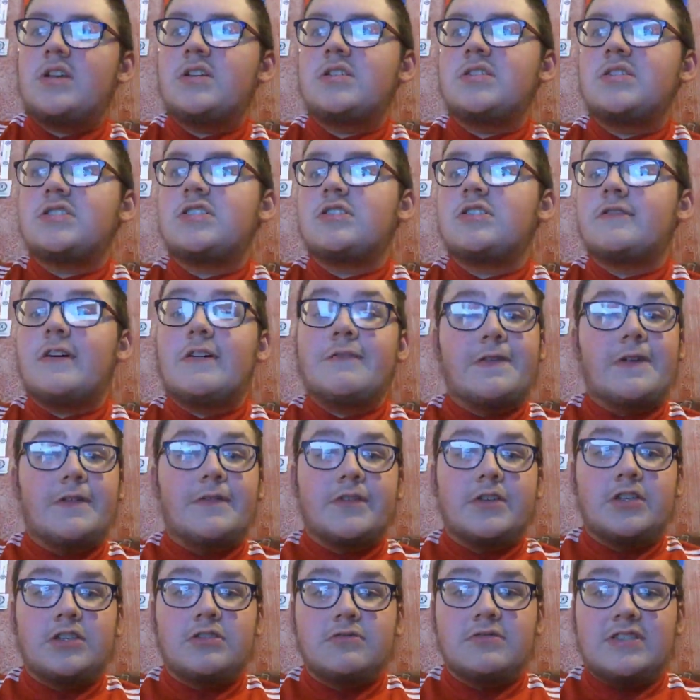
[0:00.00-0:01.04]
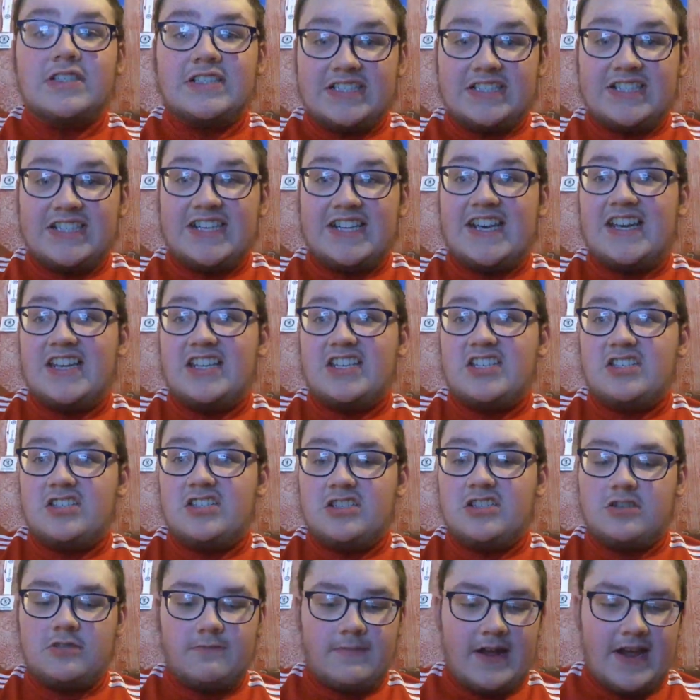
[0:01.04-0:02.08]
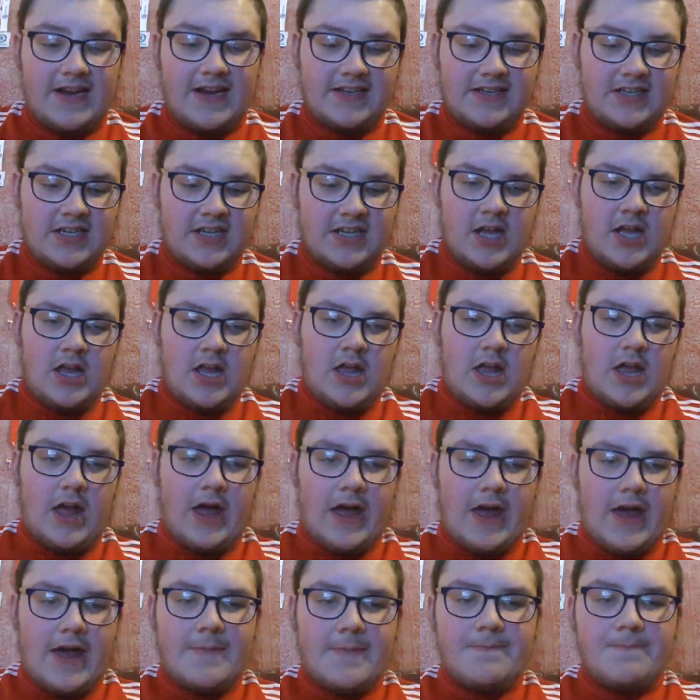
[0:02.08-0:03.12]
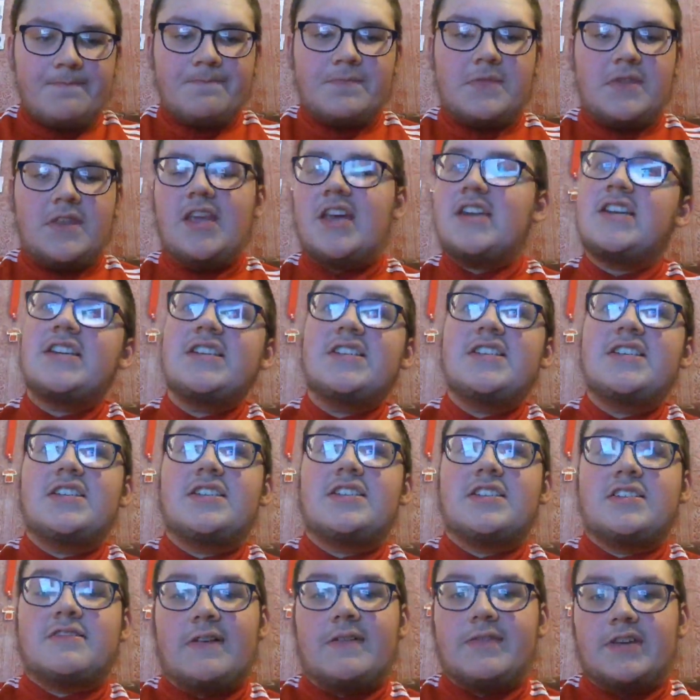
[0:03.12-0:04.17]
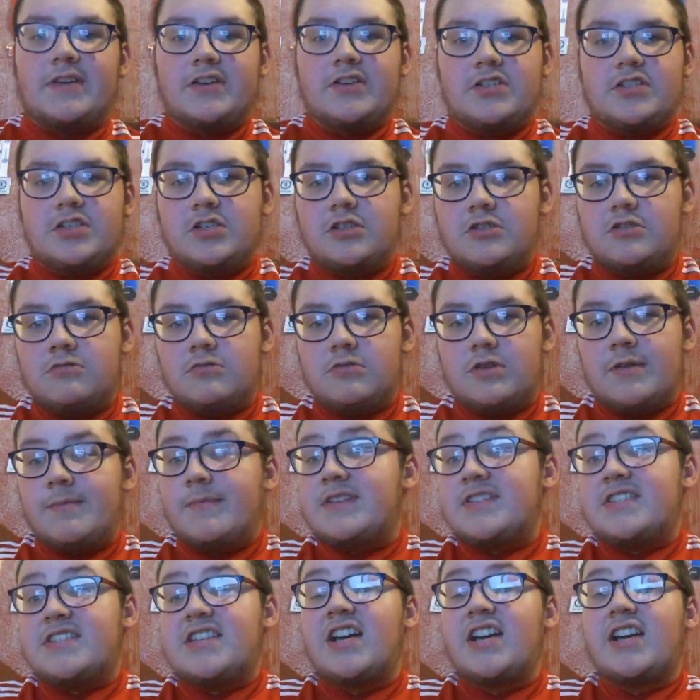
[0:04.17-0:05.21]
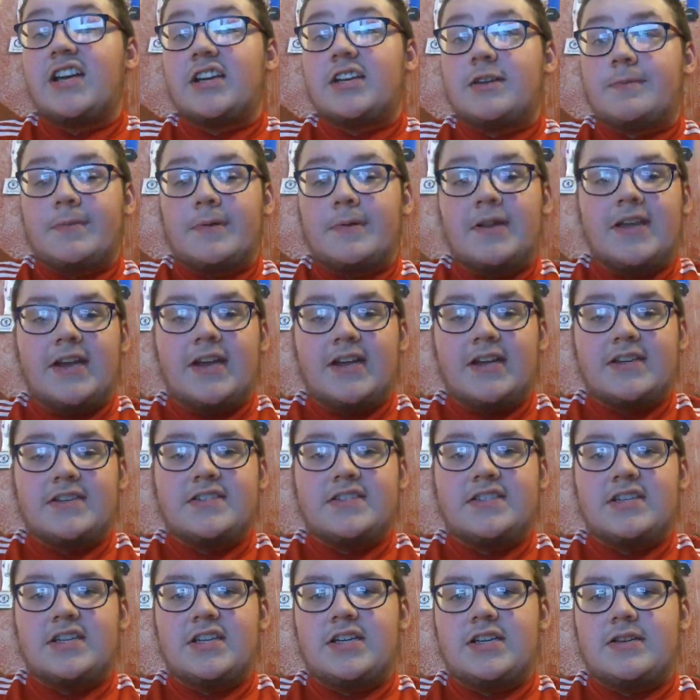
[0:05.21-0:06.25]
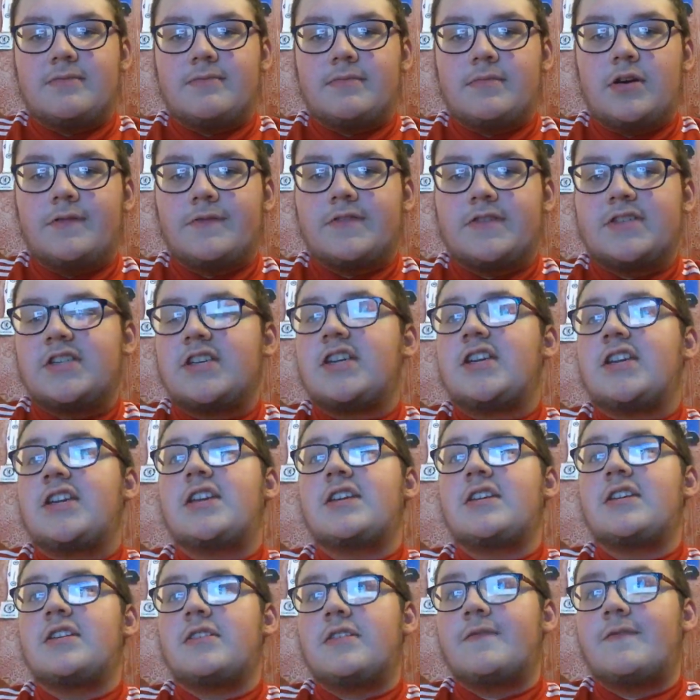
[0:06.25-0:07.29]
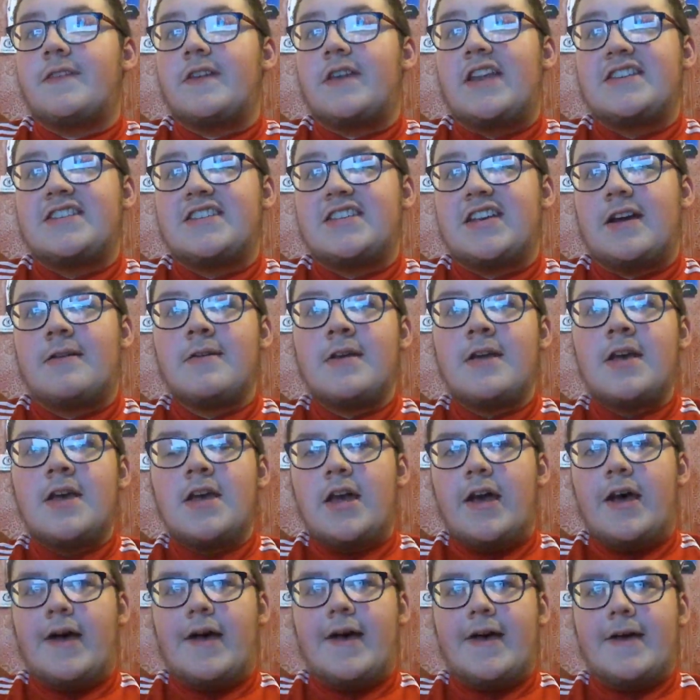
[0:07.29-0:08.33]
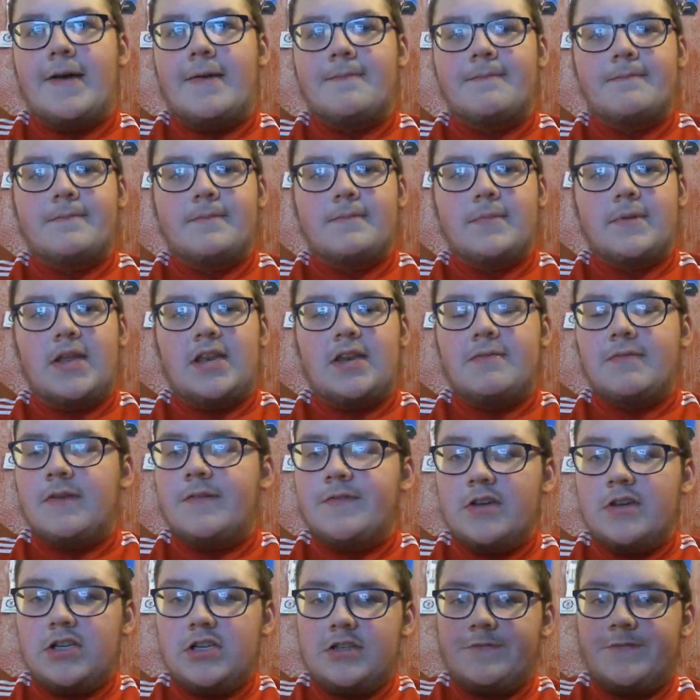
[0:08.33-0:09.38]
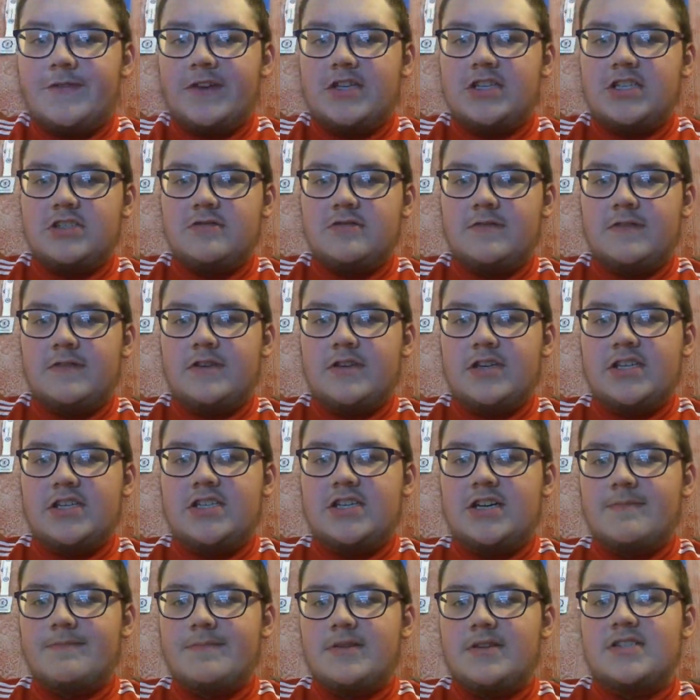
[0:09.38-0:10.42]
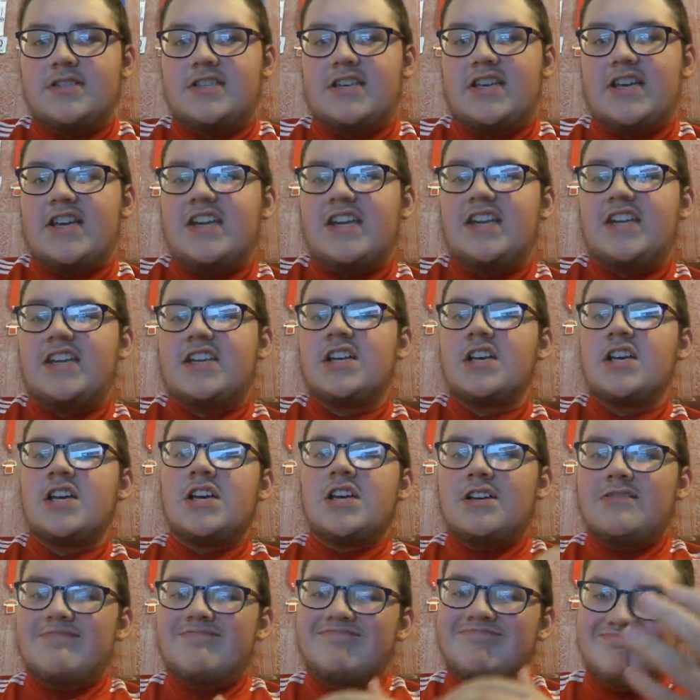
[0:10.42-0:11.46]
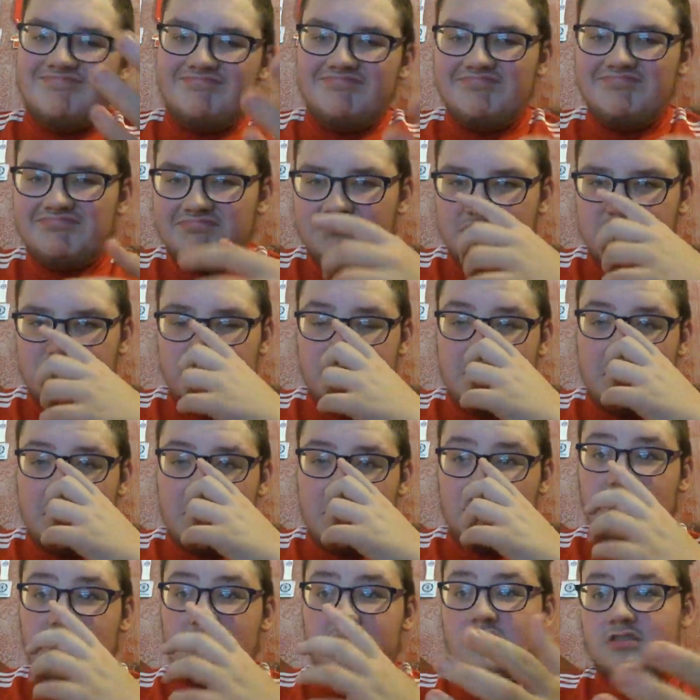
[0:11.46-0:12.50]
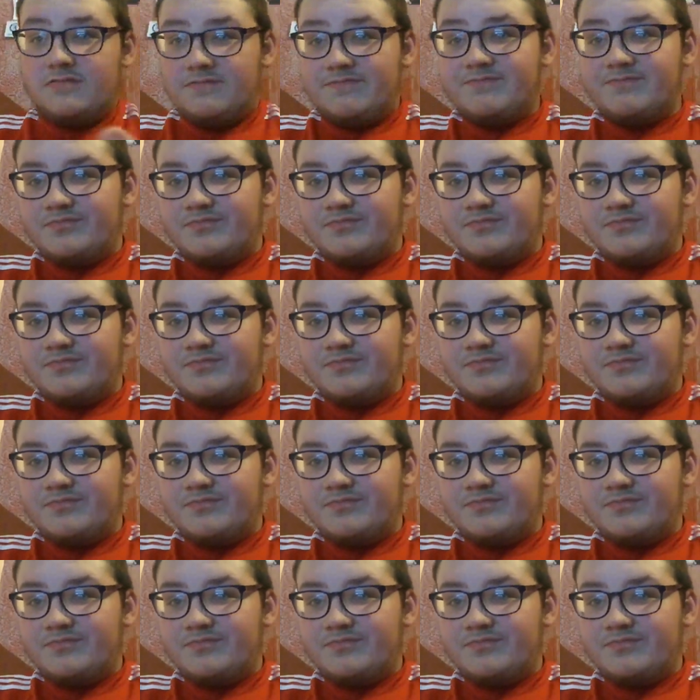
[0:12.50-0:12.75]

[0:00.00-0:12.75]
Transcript: So without further ado, let's get into it. United are travelling to the Mestalla to play against, obviously, Valencia. In the reverse fixture in the Champions League, the